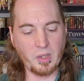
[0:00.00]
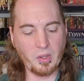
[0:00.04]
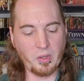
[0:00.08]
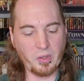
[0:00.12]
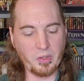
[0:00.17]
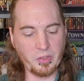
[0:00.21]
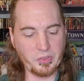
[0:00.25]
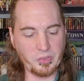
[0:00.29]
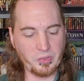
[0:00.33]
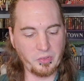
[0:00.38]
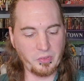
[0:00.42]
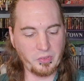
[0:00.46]
I
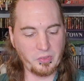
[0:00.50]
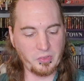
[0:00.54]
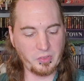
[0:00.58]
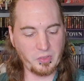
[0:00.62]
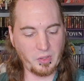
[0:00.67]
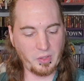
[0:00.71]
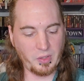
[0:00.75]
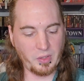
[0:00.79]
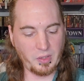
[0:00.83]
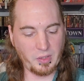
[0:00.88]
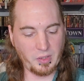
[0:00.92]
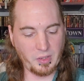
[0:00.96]
also
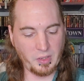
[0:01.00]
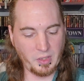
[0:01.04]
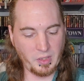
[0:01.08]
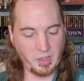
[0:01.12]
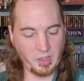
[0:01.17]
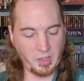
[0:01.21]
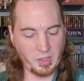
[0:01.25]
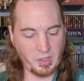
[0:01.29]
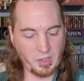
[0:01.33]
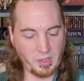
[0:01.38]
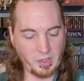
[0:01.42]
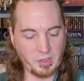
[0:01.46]
saw
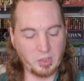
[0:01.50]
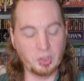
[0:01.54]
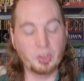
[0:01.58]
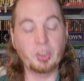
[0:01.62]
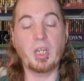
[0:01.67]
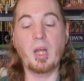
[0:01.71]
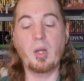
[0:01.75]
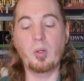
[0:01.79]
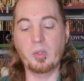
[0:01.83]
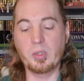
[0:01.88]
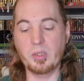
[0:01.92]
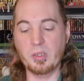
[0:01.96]

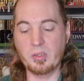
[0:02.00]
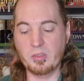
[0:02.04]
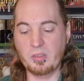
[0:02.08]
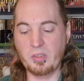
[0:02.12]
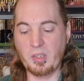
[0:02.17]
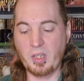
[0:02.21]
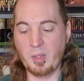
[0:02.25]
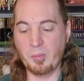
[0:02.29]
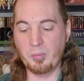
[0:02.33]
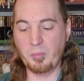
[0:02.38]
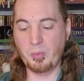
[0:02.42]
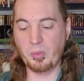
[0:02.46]
Shaolin
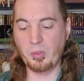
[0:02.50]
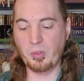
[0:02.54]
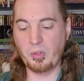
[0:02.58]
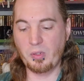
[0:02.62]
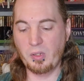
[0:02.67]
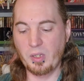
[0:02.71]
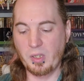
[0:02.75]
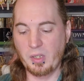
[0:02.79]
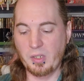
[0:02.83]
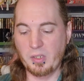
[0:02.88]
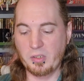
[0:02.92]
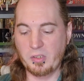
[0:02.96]

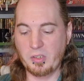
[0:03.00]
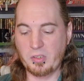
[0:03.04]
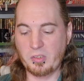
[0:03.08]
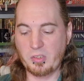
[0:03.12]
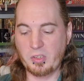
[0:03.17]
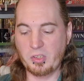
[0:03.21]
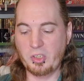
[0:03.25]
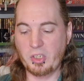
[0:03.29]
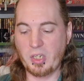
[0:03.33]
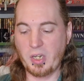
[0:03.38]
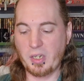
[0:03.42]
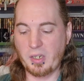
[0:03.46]
Temple just
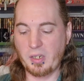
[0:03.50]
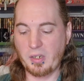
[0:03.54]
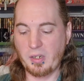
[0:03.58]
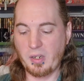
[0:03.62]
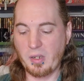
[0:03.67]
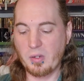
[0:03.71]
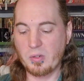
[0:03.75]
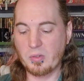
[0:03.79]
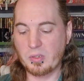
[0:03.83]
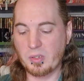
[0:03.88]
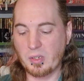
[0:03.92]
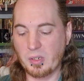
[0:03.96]
to check it
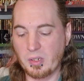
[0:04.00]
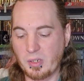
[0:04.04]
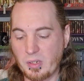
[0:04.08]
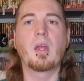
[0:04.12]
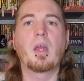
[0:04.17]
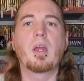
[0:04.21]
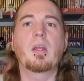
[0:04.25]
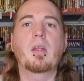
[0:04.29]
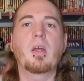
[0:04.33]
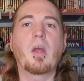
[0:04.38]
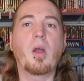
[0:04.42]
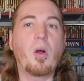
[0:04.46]
out.
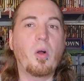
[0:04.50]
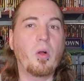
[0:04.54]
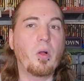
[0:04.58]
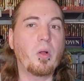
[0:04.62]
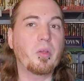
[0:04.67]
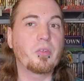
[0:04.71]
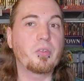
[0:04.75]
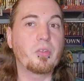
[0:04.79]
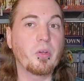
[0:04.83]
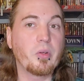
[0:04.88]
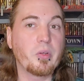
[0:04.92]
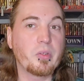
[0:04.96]
And I
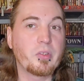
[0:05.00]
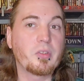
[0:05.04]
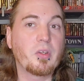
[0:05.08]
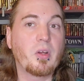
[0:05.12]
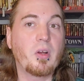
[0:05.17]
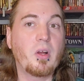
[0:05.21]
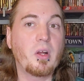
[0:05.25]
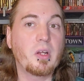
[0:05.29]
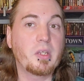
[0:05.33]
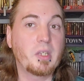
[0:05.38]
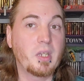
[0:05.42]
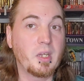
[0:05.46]
also
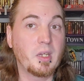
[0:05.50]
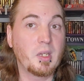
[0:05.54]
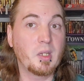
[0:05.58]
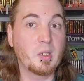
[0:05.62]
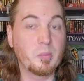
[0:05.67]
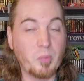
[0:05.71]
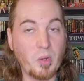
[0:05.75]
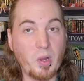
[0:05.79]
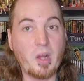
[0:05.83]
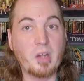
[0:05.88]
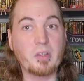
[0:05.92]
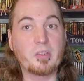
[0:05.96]
saw
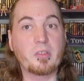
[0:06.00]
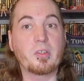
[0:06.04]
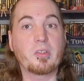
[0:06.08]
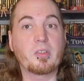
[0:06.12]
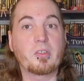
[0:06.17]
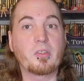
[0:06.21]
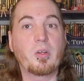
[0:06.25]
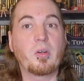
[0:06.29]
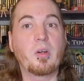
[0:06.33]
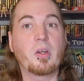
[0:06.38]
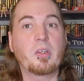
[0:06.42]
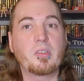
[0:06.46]
King Boxer.
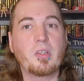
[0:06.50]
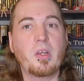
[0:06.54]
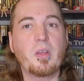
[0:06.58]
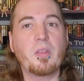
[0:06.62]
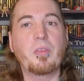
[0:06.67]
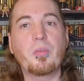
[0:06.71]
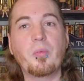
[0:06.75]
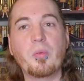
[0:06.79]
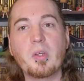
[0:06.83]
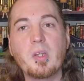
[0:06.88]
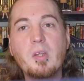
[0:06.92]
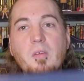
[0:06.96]
So I saw
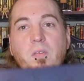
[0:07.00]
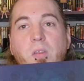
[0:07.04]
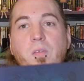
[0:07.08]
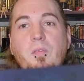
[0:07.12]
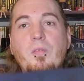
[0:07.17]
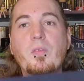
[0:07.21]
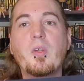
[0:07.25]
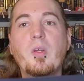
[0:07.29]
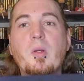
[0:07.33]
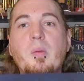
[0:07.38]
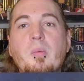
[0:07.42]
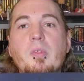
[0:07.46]
3 of the
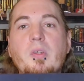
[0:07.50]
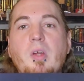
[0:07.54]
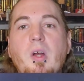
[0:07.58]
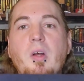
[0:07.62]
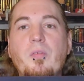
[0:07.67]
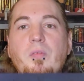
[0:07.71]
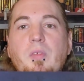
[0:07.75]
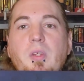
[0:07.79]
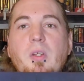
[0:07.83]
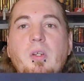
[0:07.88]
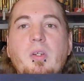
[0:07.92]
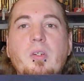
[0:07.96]
films
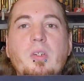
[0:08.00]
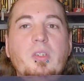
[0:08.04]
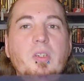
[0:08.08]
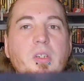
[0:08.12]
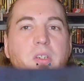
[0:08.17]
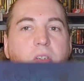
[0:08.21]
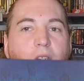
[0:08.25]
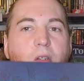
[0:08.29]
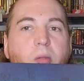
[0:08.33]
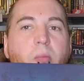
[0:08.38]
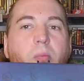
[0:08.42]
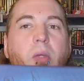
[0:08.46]
off of here
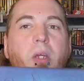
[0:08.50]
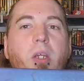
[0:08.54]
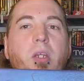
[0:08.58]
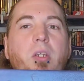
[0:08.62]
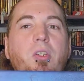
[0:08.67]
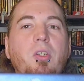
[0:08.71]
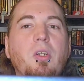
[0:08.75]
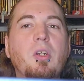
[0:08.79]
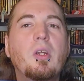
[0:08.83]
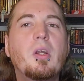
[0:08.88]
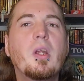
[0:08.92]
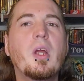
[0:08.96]
just to make
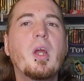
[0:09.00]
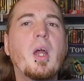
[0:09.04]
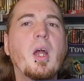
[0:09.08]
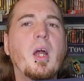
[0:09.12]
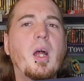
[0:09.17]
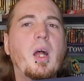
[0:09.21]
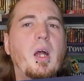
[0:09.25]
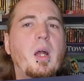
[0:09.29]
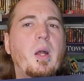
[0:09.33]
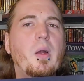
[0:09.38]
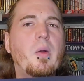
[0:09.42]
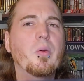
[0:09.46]
sure
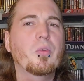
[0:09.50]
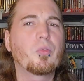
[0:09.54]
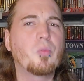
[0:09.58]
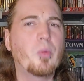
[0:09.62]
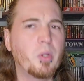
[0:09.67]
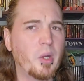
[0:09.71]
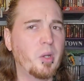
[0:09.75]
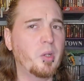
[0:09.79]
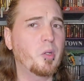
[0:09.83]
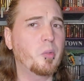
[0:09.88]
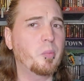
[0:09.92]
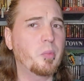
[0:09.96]
I was
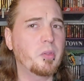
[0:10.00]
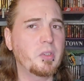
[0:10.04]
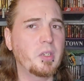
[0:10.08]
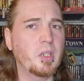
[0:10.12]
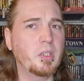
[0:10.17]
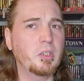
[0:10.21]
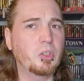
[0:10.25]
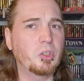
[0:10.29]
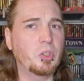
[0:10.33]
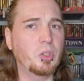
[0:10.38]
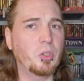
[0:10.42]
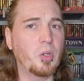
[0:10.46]

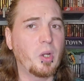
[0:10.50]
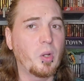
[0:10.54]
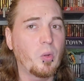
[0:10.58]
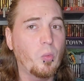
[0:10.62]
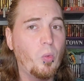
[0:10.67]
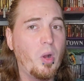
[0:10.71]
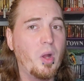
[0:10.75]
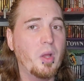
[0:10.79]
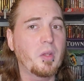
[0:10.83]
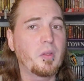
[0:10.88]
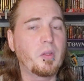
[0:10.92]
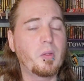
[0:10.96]
100% sure I
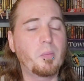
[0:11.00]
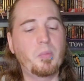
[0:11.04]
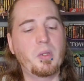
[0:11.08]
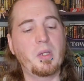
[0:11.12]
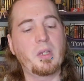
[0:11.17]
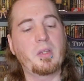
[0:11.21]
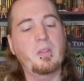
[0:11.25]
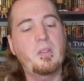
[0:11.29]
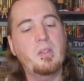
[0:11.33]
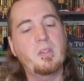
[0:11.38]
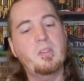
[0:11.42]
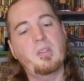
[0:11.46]
wanted to
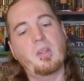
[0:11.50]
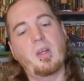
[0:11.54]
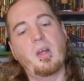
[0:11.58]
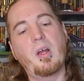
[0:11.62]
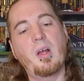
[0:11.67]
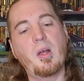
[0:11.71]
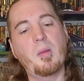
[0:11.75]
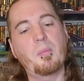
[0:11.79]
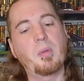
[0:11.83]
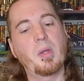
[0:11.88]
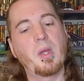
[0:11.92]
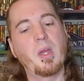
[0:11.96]
pick this
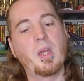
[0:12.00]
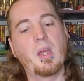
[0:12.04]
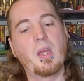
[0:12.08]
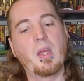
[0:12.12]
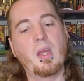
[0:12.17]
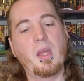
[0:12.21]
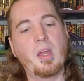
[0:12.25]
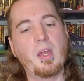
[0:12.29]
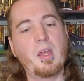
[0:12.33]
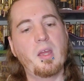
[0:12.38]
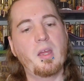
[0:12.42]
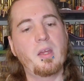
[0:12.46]
up.
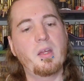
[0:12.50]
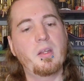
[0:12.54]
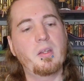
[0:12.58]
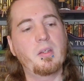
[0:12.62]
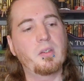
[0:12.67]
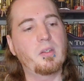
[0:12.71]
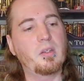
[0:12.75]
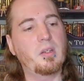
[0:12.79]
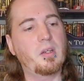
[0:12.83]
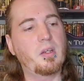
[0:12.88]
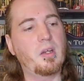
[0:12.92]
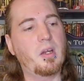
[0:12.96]

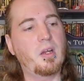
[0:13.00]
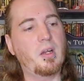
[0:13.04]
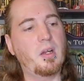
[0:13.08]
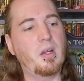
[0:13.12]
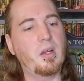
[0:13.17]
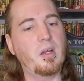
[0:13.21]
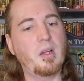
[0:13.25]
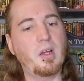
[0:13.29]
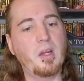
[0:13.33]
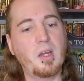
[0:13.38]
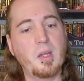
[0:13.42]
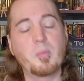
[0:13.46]
And
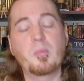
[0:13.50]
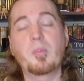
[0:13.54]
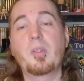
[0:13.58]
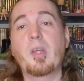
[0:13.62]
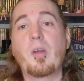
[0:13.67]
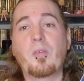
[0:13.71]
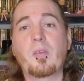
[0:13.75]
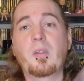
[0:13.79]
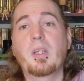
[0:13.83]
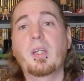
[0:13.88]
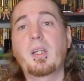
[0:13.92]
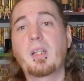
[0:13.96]
I'm
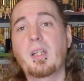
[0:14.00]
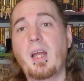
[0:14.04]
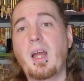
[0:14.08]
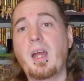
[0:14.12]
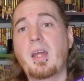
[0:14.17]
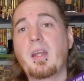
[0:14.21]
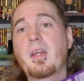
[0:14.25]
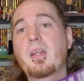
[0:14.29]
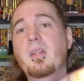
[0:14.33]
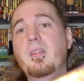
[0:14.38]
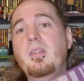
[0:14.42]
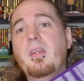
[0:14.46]
definitely
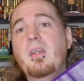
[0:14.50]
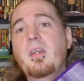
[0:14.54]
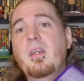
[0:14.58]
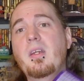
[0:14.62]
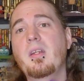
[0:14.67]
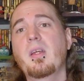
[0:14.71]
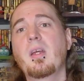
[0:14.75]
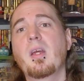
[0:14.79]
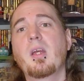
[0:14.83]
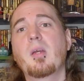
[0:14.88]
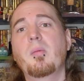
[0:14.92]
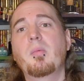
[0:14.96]
glad I
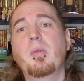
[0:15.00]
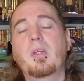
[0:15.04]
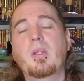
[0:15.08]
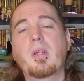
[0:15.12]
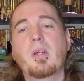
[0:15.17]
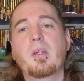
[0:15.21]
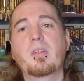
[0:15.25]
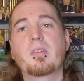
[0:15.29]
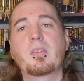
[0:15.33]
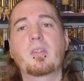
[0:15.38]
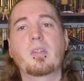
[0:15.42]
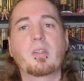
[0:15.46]
did,
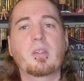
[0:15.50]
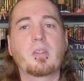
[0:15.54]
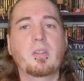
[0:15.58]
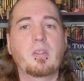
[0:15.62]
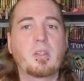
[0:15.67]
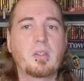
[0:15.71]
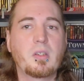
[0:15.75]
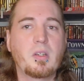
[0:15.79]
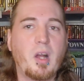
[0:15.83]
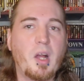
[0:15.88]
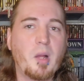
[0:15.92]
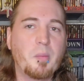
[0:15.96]
because
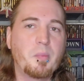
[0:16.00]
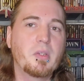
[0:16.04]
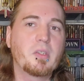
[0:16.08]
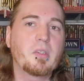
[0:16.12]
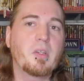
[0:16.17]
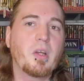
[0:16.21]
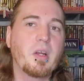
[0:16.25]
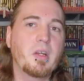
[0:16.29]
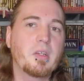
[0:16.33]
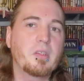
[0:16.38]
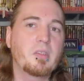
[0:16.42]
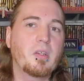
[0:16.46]
the copies
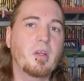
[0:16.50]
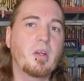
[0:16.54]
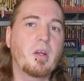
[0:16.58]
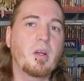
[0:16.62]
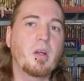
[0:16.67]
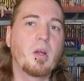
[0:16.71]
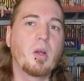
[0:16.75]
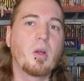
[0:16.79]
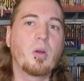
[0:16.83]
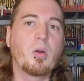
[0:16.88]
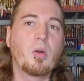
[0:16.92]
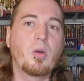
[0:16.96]
I
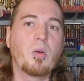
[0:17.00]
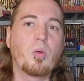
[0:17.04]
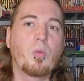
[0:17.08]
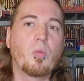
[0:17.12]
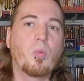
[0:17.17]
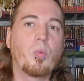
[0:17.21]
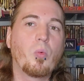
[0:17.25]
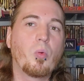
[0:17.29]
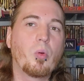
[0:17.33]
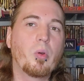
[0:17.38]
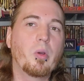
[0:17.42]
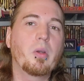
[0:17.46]
saw
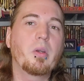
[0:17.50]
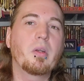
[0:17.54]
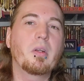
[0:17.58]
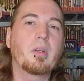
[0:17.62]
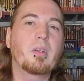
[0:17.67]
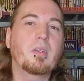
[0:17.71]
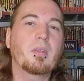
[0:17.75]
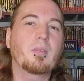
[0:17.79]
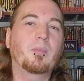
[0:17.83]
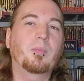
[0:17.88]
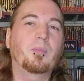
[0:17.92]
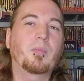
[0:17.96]

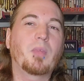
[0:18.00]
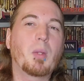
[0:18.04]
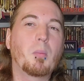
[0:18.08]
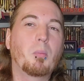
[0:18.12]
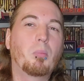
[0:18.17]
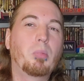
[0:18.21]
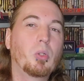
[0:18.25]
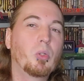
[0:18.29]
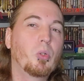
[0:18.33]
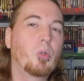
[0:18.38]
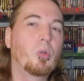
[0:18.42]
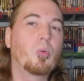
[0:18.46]
weren't
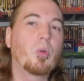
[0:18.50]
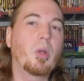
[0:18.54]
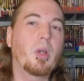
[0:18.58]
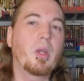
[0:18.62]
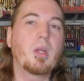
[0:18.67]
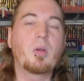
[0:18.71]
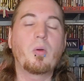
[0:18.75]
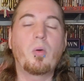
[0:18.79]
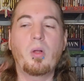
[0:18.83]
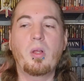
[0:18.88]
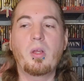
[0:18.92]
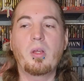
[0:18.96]

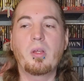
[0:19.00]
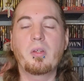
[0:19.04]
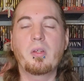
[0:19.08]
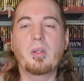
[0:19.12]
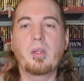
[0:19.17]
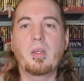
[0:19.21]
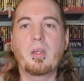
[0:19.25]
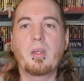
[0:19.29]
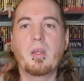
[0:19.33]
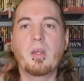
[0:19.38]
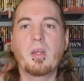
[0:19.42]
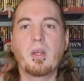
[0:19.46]
Blu-ray
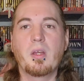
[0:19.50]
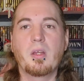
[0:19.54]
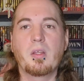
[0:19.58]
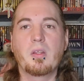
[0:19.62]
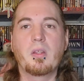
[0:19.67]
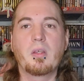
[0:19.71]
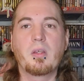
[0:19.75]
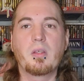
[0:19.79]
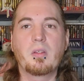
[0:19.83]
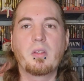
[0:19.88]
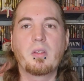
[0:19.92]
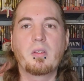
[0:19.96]
quality.
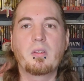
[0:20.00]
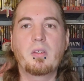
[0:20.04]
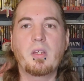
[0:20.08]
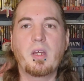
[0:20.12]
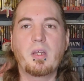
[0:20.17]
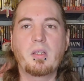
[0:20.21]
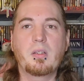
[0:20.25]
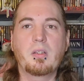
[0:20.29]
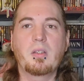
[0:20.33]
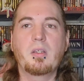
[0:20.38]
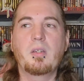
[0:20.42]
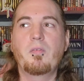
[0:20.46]
The
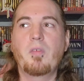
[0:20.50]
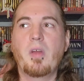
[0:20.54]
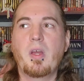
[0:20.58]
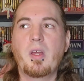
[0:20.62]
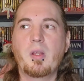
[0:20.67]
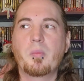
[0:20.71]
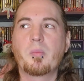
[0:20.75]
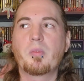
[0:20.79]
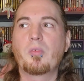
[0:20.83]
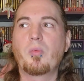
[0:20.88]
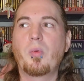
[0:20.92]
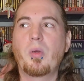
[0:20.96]
Deadly
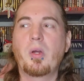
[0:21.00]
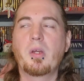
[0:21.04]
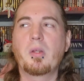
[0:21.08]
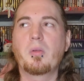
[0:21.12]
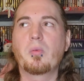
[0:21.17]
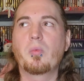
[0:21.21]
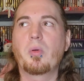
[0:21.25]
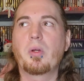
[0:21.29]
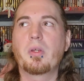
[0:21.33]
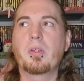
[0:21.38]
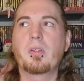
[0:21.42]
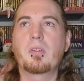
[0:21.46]
Venoms
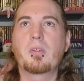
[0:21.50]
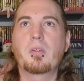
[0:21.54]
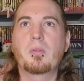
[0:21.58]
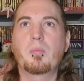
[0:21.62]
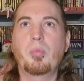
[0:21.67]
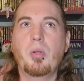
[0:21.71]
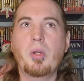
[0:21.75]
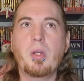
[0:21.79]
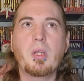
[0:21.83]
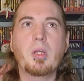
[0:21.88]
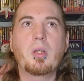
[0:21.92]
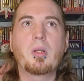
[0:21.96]
one was
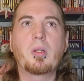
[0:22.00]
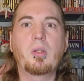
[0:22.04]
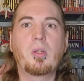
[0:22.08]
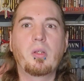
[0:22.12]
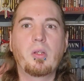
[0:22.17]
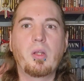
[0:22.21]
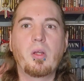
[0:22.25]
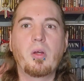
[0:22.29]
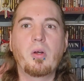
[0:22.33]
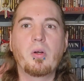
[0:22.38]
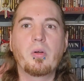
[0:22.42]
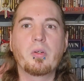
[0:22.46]
pretty
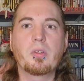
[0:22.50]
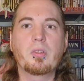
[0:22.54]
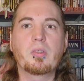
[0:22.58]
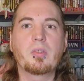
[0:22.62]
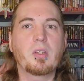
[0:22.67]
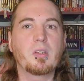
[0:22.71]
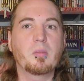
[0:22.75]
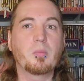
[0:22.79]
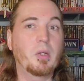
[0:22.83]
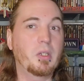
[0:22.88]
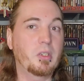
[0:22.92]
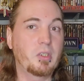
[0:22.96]
close,
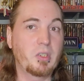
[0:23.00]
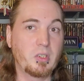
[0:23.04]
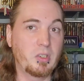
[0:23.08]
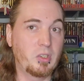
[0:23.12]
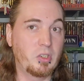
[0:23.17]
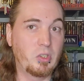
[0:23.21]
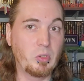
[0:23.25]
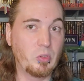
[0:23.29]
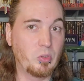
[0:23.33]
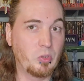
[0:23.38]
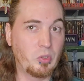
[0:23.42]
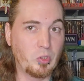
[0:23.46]
as much
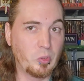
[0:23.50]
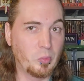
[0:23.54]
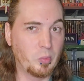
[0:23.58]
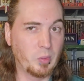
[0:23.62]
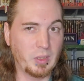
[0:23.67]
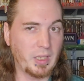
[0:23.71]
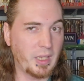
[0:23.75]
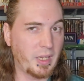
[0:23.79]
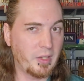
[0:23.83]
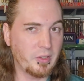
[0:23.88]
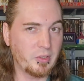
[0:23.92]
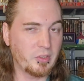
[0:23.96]
as YouTube
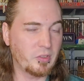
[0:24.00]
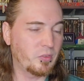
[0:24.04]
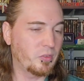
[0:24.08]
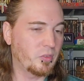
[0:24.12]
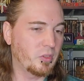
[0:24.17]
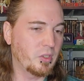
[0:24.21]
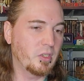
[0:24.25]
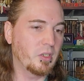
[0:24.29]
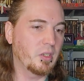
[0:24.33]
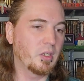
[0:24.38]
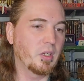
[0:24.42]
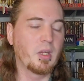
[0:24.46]
allows
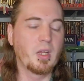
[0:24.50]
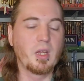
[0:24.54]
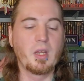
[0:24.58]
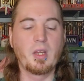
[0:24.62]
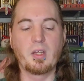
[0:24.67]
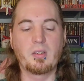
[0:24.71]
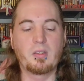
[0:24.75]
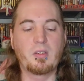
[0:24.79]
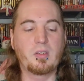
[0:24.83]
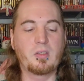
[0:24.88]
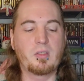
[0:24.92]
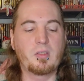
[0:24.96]
you
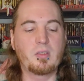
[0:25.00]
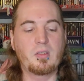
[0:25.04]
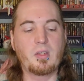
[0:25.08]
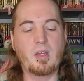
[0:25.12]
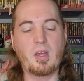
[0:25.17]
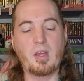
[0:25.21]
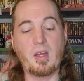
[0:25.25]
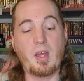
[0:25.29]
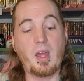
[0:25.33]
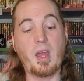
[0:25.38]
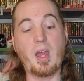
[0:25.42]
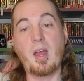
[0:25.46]
to
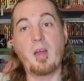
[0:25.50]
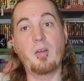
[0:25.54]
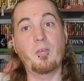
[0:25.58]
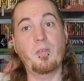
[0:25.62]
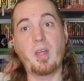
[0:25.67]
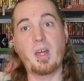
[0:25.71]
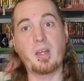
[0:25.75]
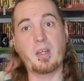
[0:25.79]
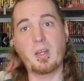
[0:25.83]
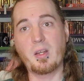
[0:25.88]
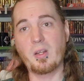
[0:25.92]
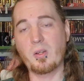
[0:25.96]
have
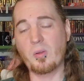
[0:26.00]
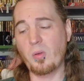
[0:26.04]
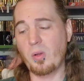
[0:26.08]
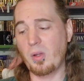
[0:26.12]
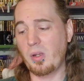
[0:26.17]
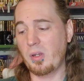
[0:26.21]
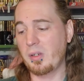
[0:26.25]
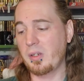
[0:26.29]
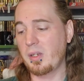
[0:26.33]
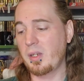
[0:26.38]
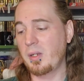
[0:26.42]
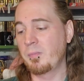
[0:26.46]
that kind of
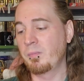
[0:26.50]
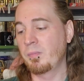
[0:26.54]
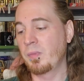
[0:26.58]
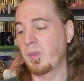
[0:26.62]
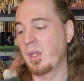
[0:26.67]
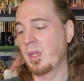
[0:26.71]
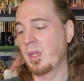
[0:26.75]
quality.